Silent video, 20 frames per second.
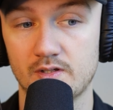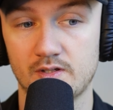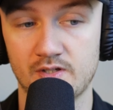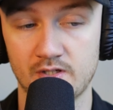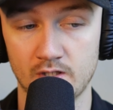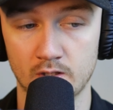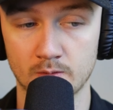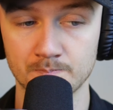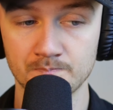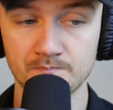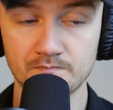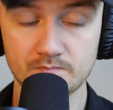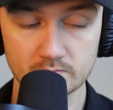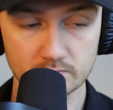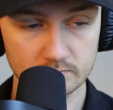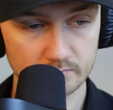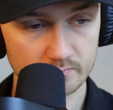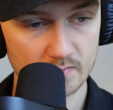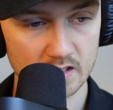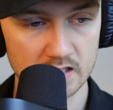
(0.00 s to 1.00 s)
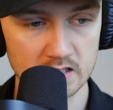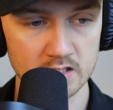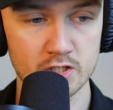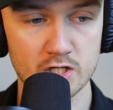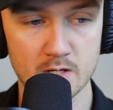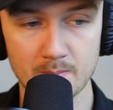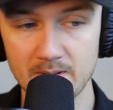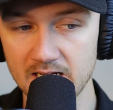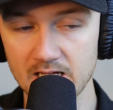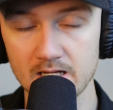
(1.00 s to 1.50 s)
So
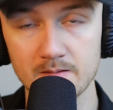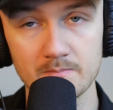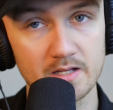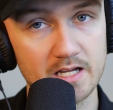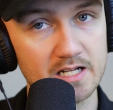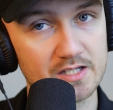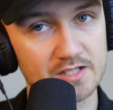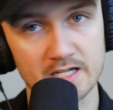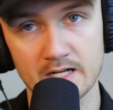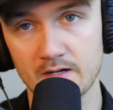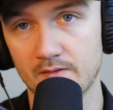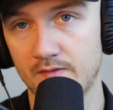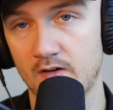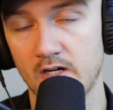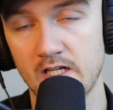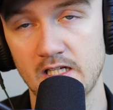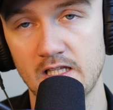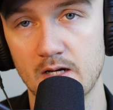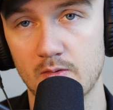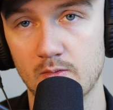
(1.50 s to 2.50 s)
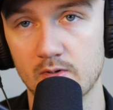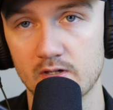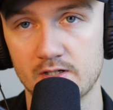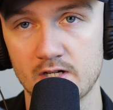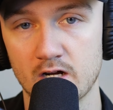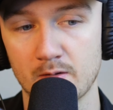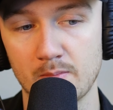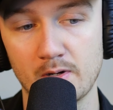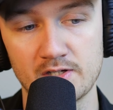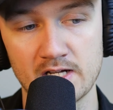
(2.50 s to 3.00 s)
jumping in. It's kind of funny that we were
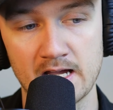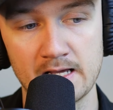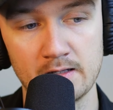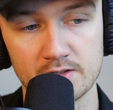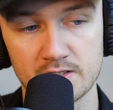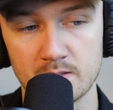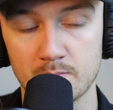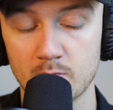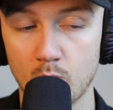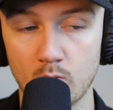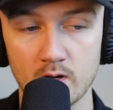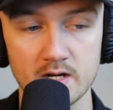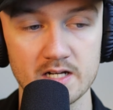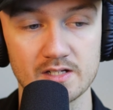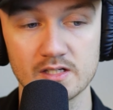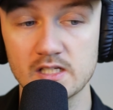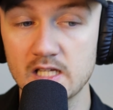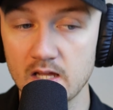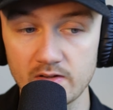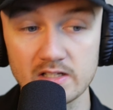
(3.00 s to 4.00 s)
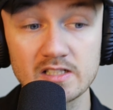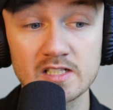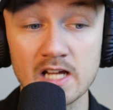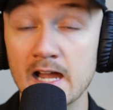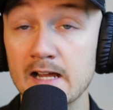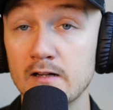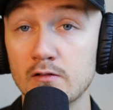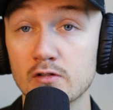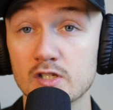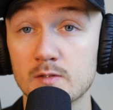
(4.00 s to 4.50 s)
talking about titles. Number one is giving
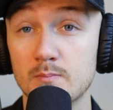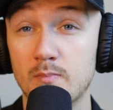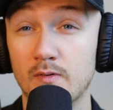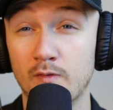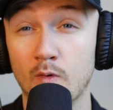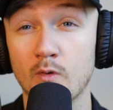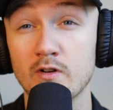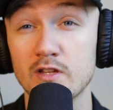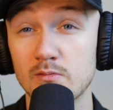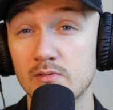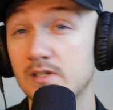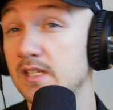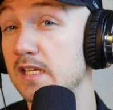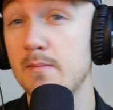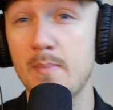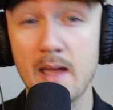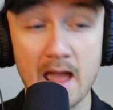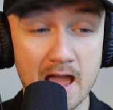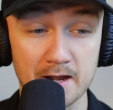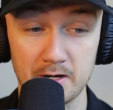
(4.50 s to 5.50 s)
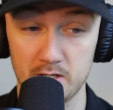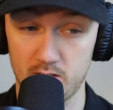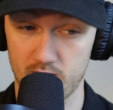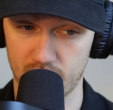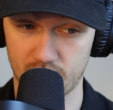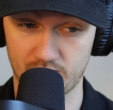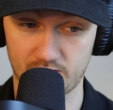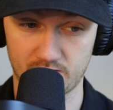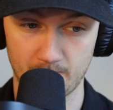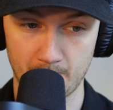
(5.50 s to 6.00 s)
titles before you see
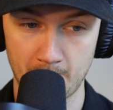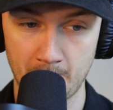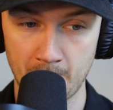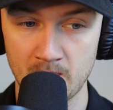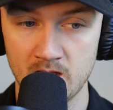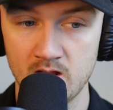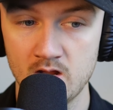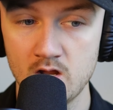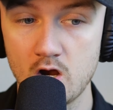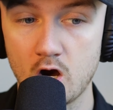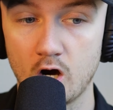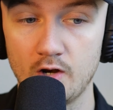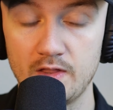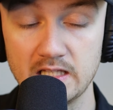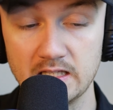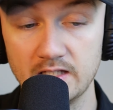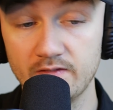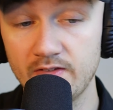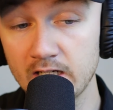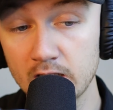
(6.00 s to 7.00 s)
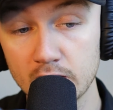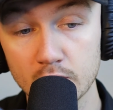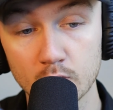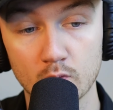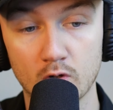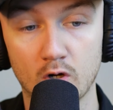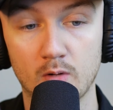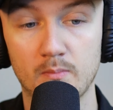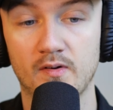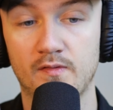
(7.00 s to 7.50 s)
patterns. Are they living in the
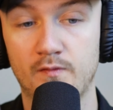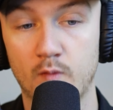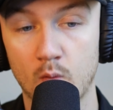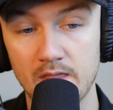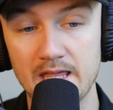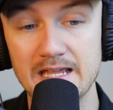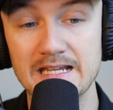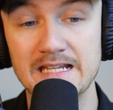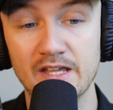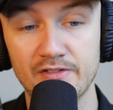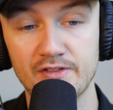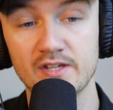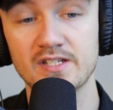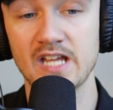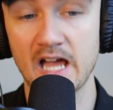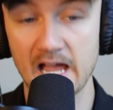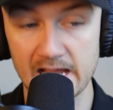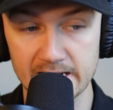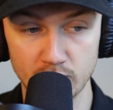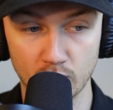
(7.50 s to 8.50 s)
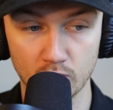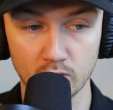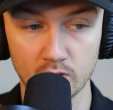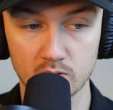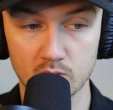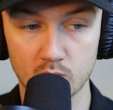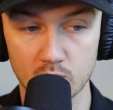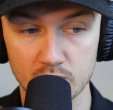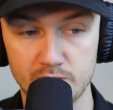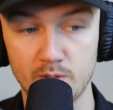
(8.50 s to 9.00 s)
role before they get the title,
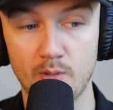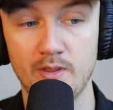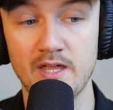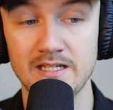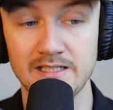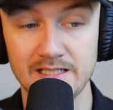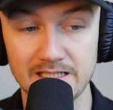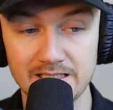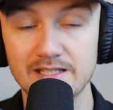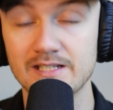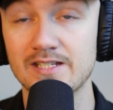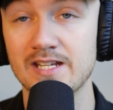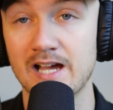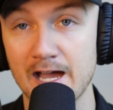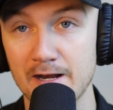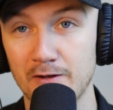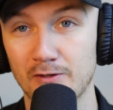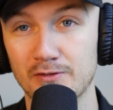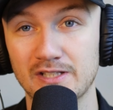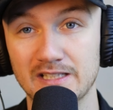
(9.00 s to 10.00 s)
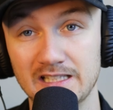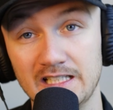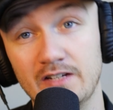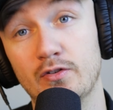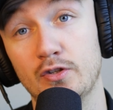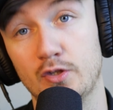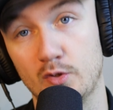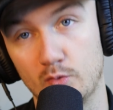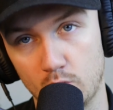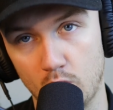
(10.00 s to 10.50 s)
or do they need the title to live
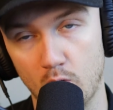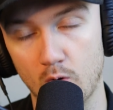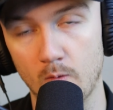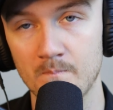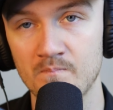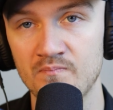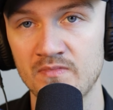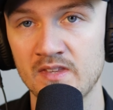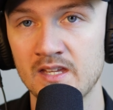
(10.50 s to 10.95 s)
in the role?